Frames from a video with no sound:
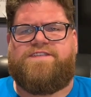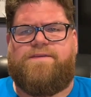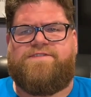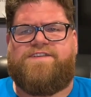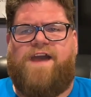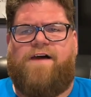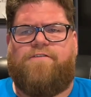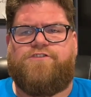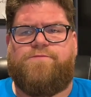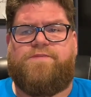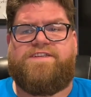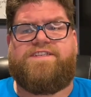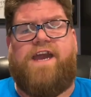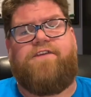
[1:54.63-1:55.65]
some scholarship,
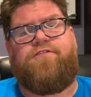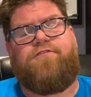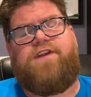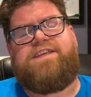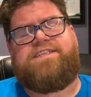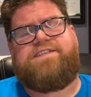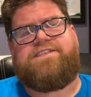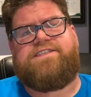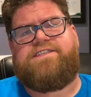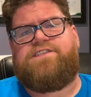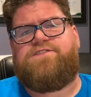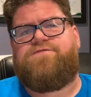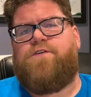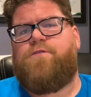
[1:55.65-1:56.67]
but it's kind of crazy because this
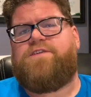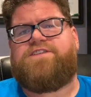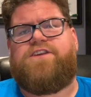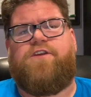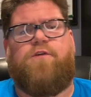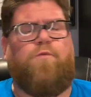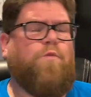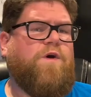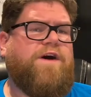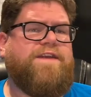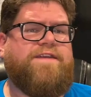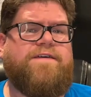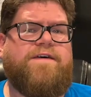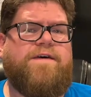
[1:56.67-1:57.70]
is focused in on
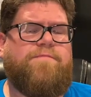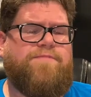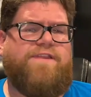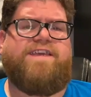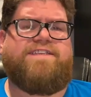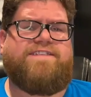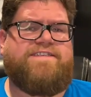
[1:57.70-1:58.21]
one place.